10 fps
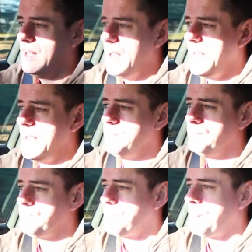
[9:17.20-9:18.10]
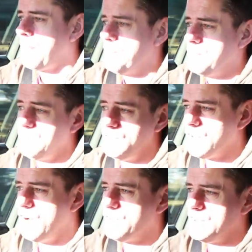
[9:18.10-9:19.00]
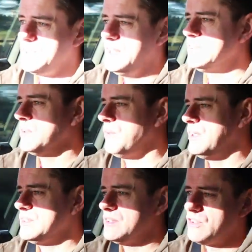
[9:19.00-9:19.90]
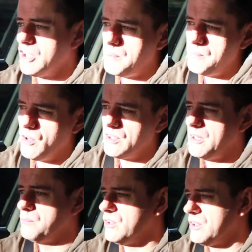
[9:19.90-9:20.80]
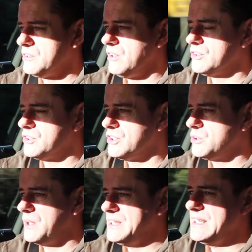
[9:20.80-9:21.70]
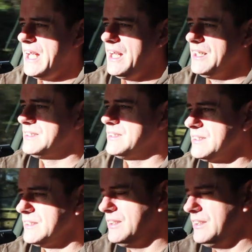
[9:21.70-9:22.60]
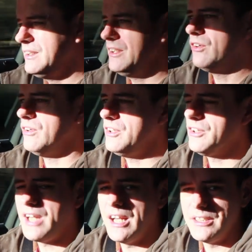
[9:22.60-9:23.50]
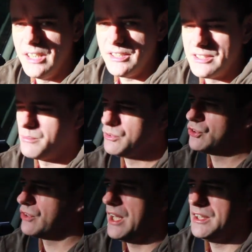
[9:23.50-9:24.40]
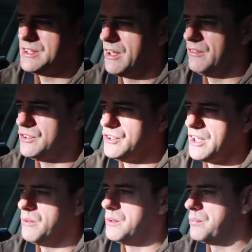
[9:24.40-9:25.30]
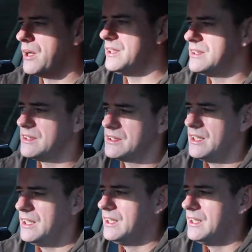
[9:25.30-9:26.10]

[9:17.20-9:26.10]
But if you're going for the diesel ones, it's going to be more than that, more closer to 28. You know, you're getting into some strange territory there with prices.